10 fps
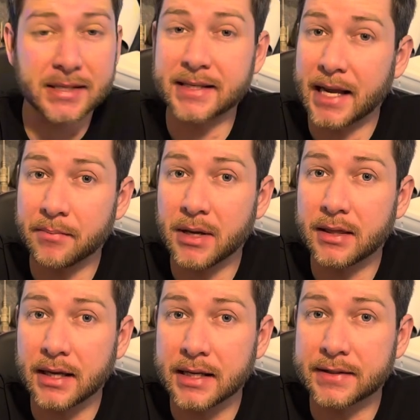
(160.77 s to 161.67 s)
sent me
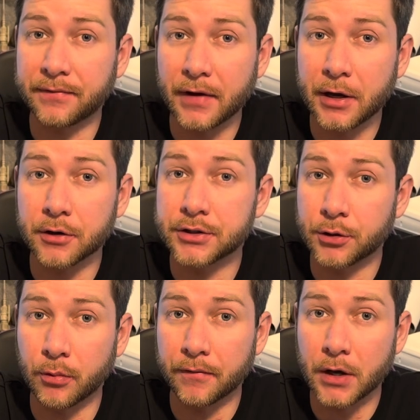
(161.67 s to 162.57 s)
these figures to
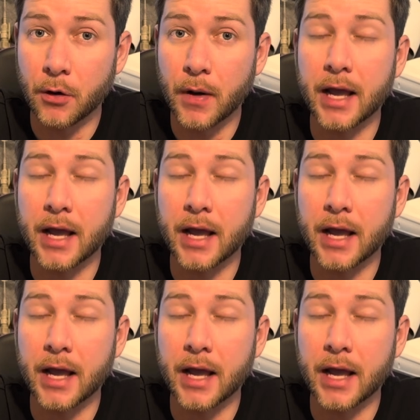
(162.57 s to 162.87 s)
review,